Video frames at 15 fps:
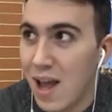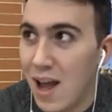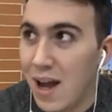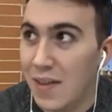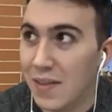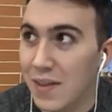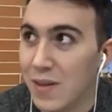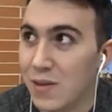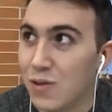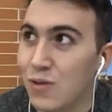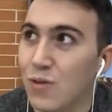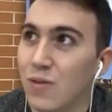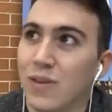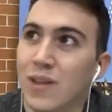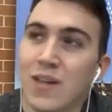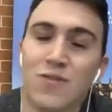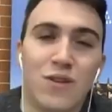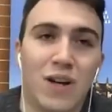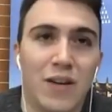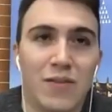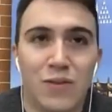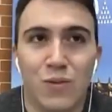And then you
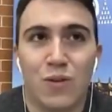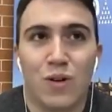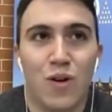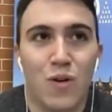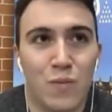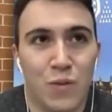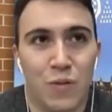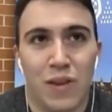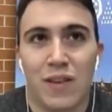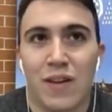have to cope with